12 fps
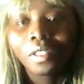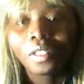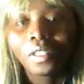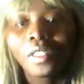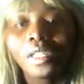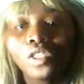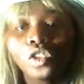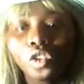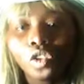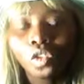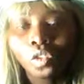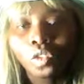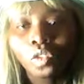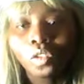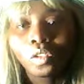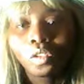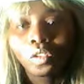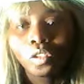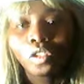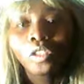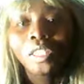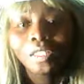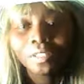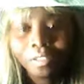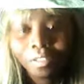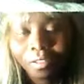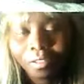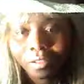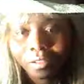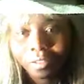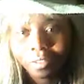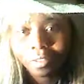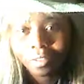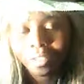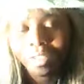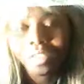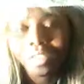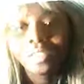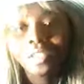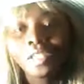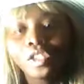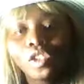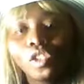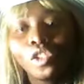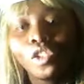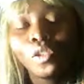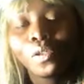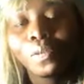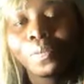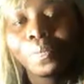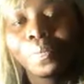that you know your son that is next to you